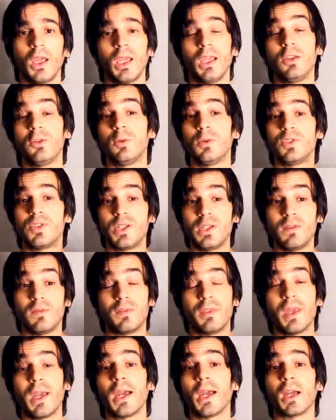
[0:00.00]
And to
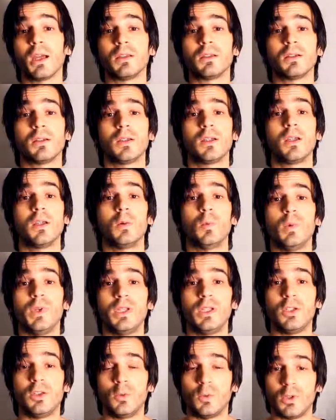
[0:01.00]
achieve that, we
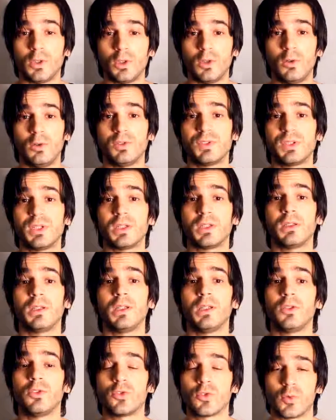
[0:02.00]
need to
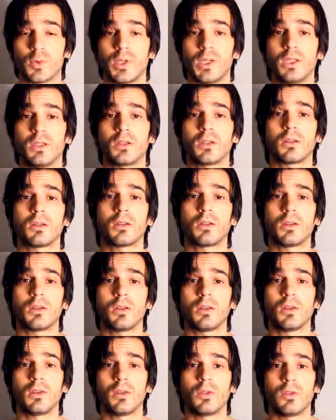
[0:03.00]
acoustically treat
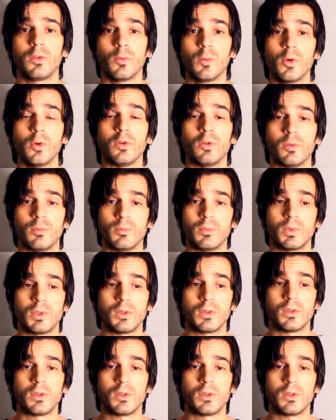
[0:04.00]
the room.